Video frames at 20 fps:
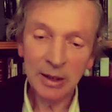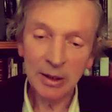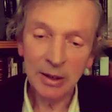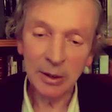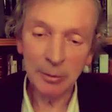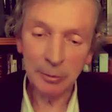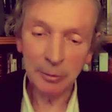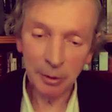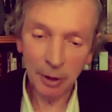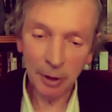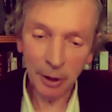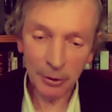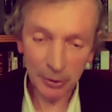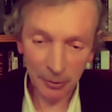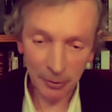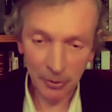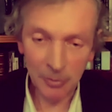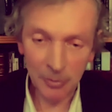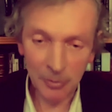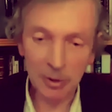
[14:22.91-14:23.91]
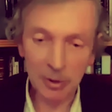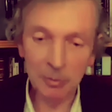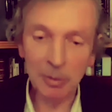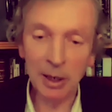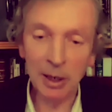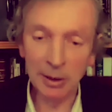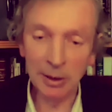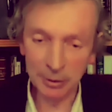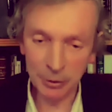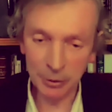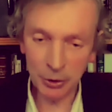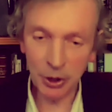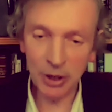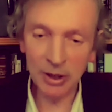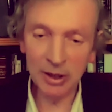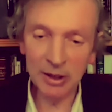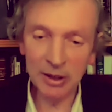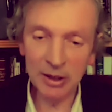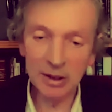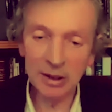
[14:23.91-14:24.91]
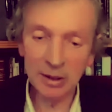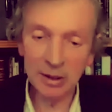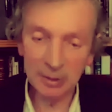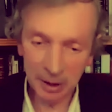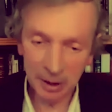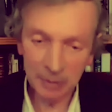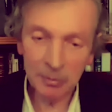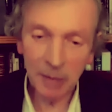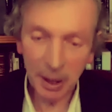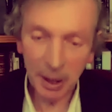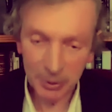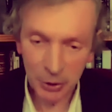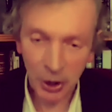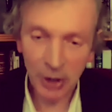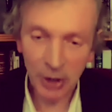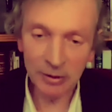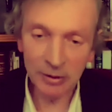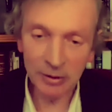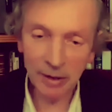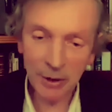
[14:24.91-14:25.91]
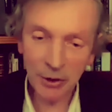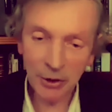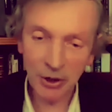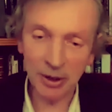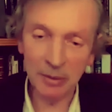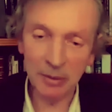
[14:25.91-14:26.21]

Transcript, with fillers: there were a lot of them in biology uh, in my generation.